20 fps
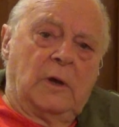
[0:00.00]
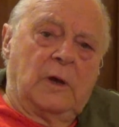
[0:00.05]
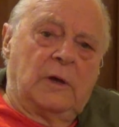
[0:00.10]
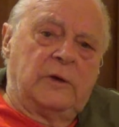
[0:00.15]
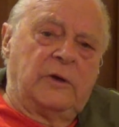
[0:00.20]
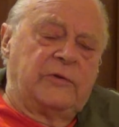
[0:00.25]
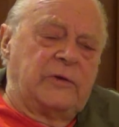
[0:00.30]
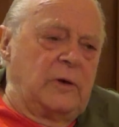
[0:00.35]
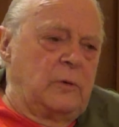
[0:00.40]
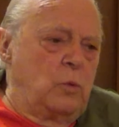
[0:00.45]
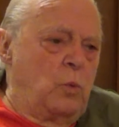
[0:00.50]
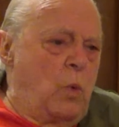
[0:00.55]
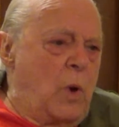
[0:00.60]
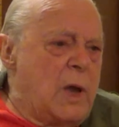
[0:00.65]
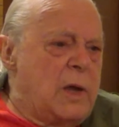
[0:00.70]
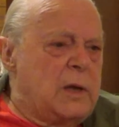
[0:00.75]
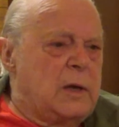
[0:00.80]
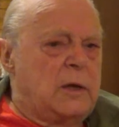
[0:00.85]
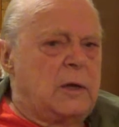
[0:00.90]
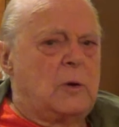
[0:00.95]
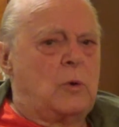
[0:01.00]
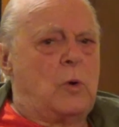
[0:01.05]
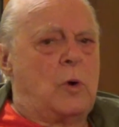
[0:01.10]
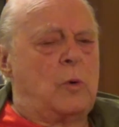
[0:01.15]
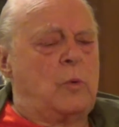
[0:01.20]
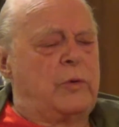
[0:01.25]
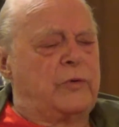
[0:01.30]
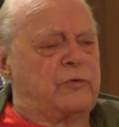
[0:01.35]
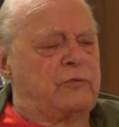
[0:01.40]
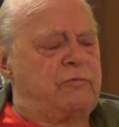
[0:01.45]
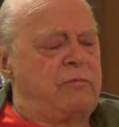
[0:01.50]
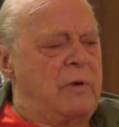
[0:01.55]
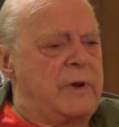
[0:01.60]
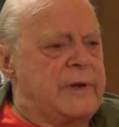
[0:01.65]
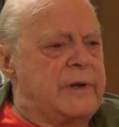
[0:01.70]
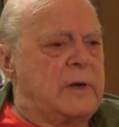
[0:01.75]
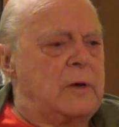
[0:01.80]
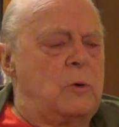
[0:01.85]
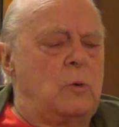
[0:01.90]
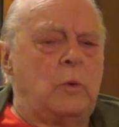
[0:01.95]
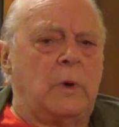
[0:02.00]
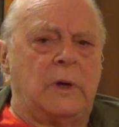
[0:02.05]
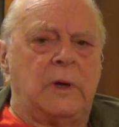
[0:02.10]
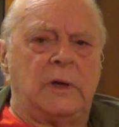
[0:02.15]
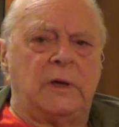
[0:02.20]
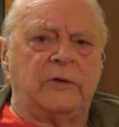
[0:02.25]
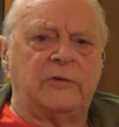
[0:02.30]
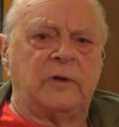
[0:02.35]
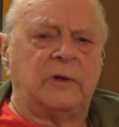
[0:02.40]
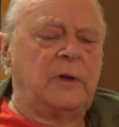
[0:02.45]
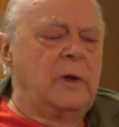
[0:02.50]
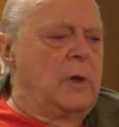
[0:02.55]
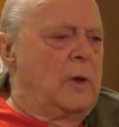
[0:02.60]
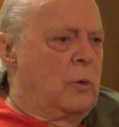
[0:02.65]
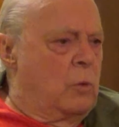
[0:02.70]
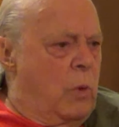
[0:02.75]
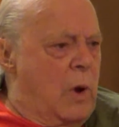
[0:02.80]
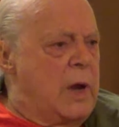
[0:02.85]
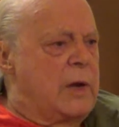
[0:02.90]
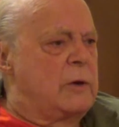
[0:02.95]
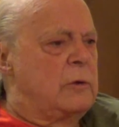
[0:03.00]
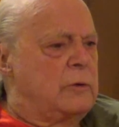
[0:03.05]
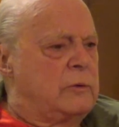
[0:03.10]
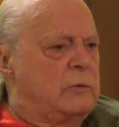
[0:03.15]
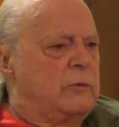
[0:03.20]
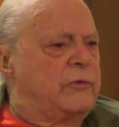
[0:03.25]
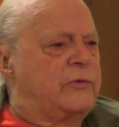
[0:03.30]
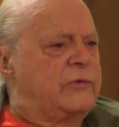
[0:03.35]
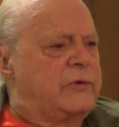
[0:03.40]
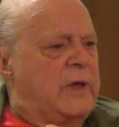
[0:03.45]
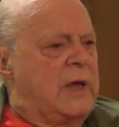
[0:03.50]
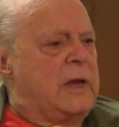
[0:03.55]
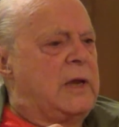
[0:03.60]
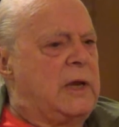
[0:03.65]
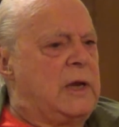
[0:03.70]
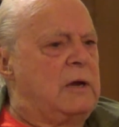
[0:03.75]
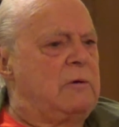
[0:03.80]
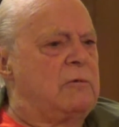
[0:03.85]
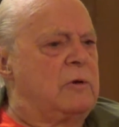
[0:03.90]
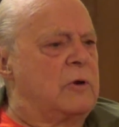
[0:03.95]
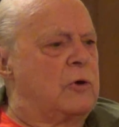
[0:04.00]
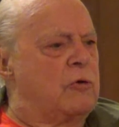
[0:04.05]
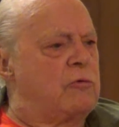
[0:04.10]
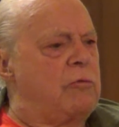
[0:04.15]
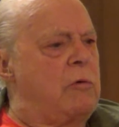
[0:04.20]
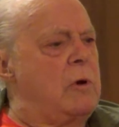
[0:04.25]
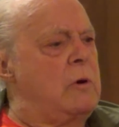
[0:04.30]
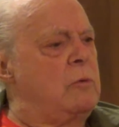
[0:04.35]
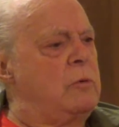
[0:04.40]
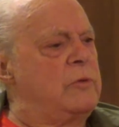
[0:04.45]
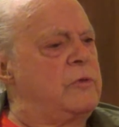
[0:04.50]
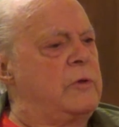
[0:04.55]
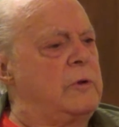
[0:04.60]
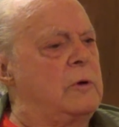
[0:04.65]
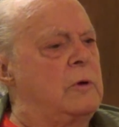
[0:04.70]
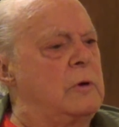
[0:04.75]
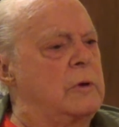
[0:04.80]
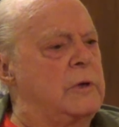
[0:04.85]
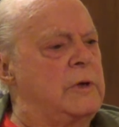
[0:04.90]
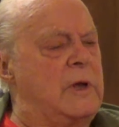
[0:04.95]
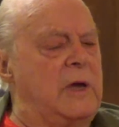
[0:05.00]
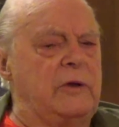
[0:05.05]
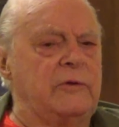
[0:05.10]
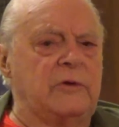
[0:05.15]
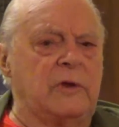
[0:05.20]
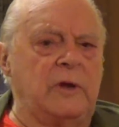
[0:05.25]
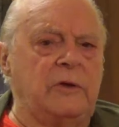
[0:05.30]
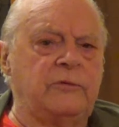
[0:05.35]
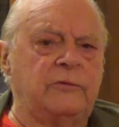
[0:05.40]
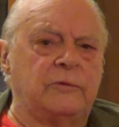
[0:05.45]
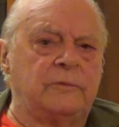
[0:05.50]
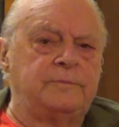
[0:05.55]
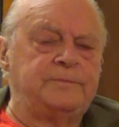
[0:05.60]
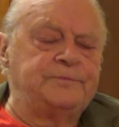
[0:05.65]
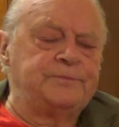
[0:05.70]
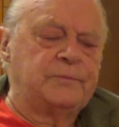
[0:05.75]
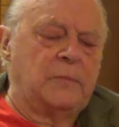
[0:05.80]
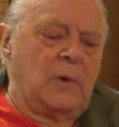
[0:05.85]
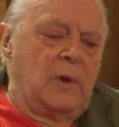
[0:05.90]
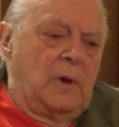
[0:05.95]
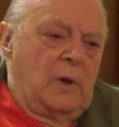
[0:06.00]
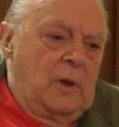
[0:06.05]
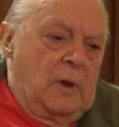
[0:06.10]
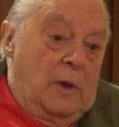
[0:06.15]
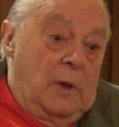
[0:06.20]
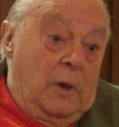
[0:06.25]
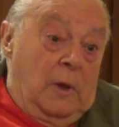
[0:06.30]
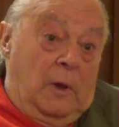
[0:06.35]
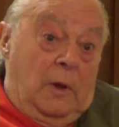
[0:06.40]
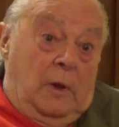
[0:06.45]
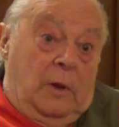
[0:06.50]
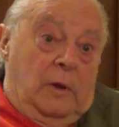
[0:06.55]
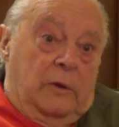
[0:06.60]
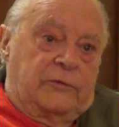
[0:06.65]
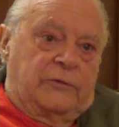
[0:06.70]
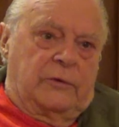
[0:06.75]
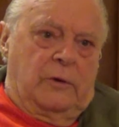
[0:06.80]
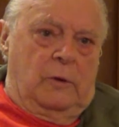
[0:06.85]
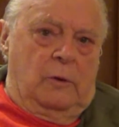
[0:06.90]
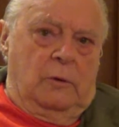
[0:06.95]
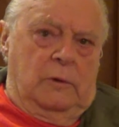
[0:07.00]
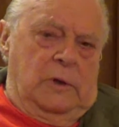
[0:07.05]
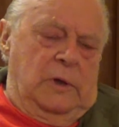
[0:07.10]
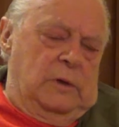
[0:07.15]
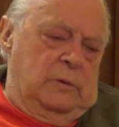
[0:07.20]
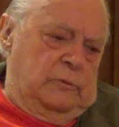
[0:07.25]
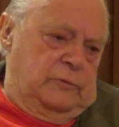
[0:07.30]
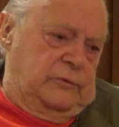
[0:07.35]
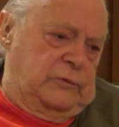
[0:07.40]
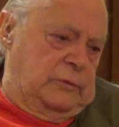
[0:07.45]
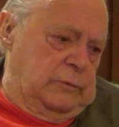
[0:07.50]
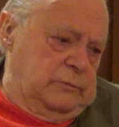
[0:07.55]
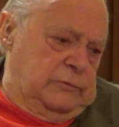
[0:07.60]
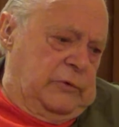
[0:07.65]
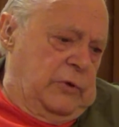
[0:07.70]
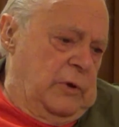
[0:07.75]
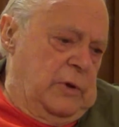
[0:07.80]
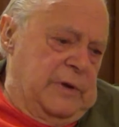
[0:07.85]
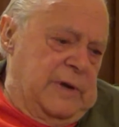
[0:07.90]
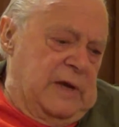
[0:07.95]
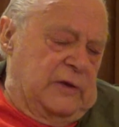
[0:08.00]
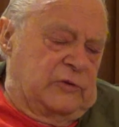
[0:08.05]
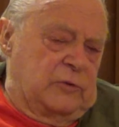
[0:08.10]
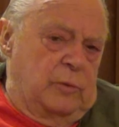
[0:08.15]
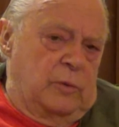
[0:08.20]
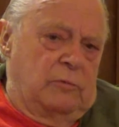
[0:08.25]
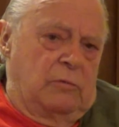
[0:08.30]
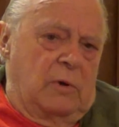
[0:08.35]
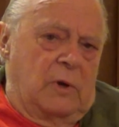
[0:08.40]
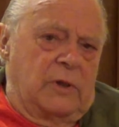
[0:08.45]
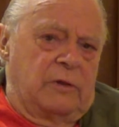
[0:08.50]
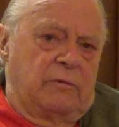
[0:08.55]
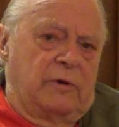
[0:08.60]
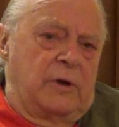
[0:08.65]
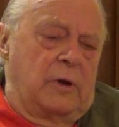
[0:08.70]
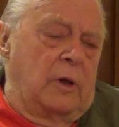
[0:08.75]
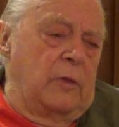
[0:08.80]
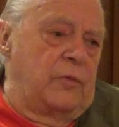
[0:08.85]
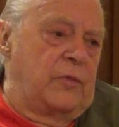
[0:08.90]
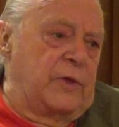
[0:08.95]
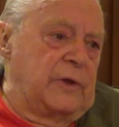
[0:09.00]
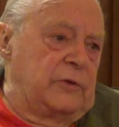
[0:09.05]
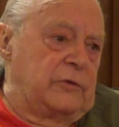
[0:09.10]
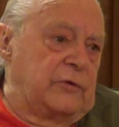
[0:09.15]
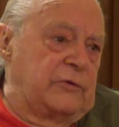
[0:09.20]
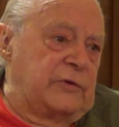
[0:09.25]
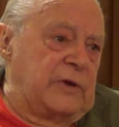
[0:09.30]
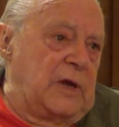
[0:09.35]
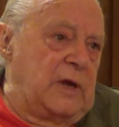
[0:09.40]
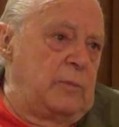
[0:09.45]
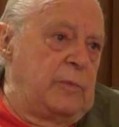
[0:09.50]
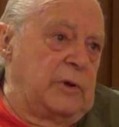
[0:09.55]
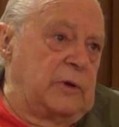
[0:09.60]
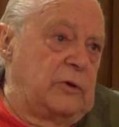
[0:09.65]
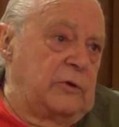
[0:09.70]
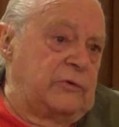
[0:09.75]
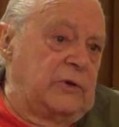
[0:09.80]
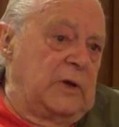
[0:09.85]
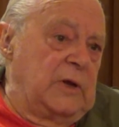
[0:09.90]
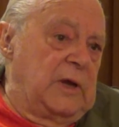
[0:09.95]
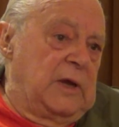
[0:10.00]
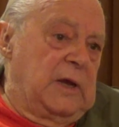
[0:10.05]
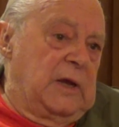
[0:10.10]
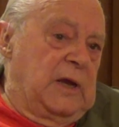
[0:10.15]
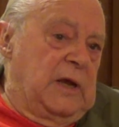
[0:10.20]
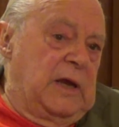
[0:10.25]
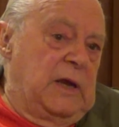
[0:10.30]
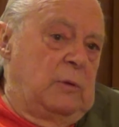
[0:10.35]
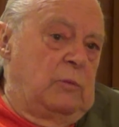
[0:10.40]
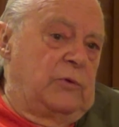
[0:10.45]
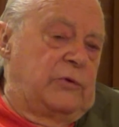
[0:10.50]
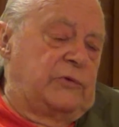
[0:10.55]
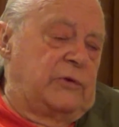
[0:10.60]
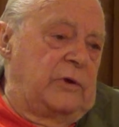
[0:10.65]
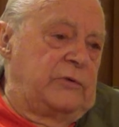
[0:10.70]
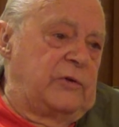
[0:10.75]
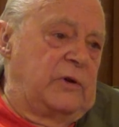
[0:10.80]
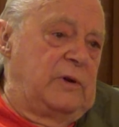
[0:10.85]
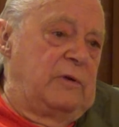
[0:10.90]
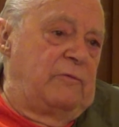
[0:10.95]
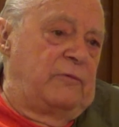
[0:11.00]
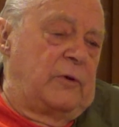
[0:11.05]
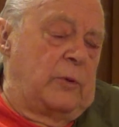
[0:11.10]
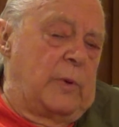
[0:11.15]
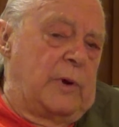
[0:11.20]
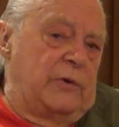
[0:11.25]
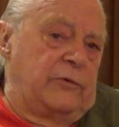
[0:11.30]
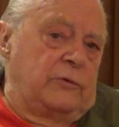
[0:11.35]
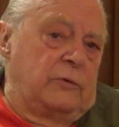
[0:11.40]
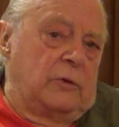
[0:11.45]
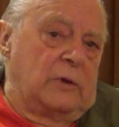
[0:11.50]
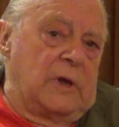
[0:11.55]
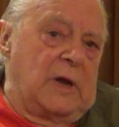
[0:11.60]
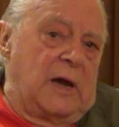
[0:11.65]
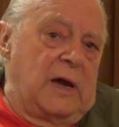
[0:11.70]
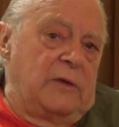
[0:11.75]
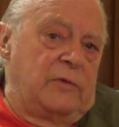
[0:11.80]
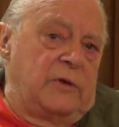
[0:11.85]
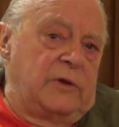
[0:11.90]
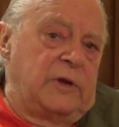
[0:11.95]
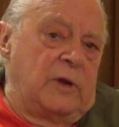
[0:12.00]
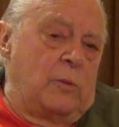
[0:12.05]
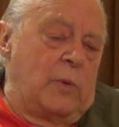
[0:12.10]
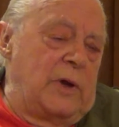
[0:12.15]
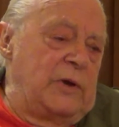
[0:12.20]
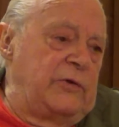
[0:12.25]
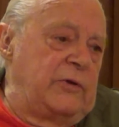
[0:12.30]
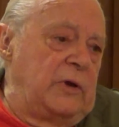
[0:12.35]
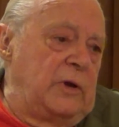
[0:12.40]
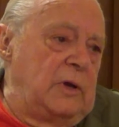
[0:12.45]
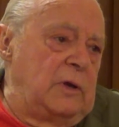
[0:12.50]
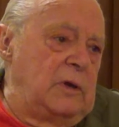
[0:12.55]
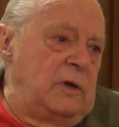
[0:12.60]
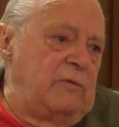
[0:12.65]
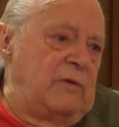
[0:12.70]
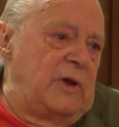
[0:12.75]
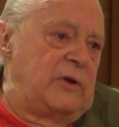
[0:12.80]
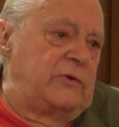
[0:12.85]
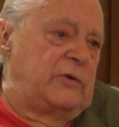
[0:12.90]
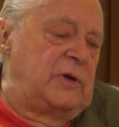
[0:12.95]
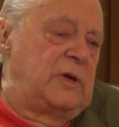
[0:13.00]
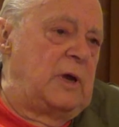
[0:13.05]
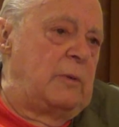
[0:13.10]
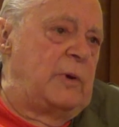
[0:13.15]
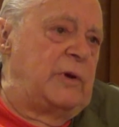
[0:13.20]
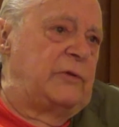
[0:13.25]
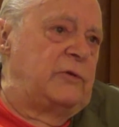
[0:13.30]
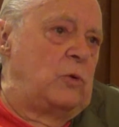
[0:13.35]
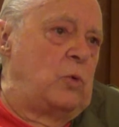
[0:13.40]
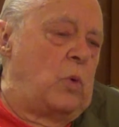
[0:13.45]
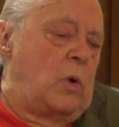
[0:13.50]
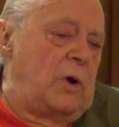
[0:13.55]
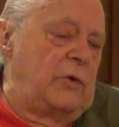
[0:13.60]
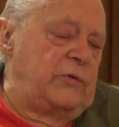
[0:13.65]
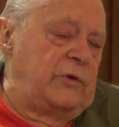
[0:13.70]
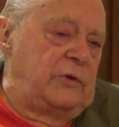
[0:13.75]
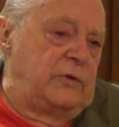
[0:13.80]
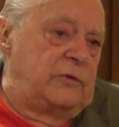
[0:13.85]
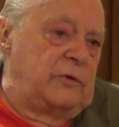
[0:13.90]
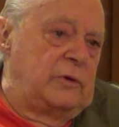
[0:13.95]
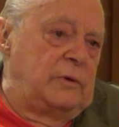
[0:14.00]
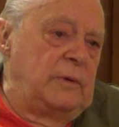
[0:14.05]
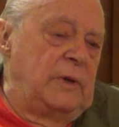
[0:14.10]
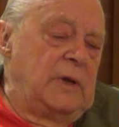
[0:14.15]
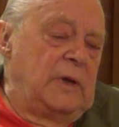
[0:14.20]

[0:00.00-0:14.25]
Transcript: and he said, why are you always running away? He said, why don't you stay here and grow with the organization? So it turned out to be rather an odd thing to say, because he was such an influential guy that eventually he went to Washington,